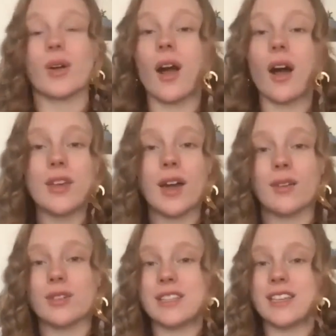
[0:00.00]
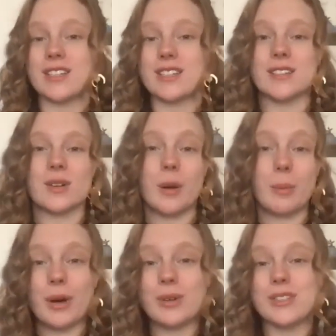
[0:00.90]
or coffee conversations or
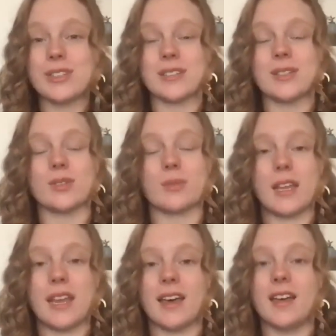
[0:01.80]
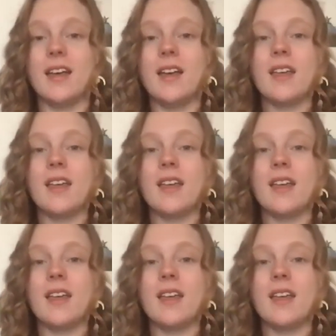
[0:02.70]
a post on social media.